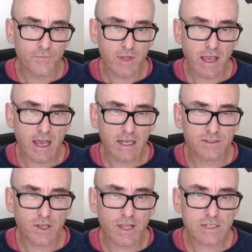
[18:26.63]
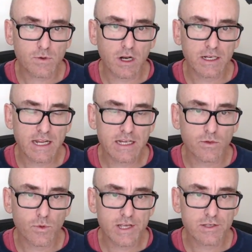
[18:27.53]
Yeah, so that's what I need
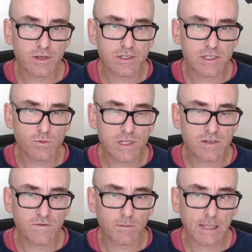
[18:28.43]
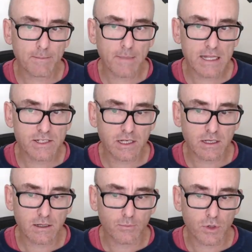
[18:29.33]
to research, is which of the
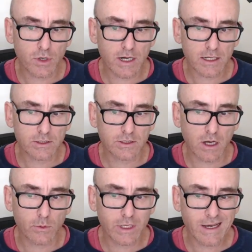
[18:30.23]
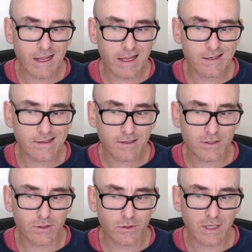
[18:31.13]
Blackmagic products I would need
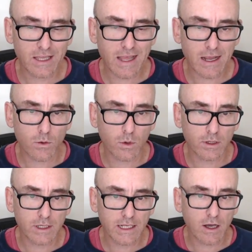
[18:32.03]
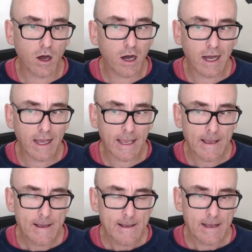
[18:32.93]
to get that quality high.
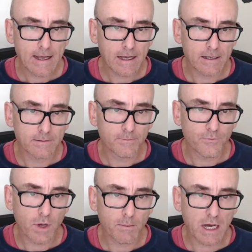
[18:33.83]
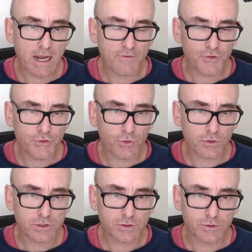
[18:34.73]
I might have to
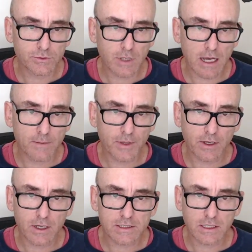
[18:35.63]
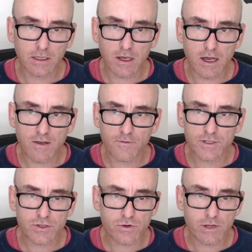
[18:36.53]
talk to the guys at Live
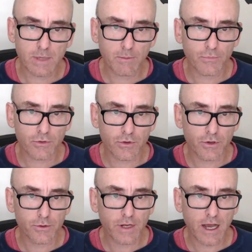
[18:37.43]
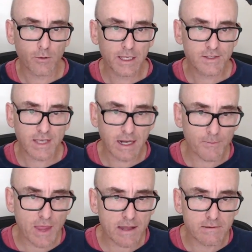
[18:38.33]
Streaming Pro to help me set
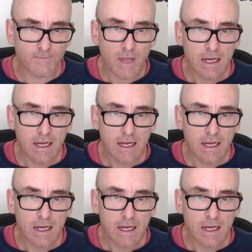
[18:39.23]
up that.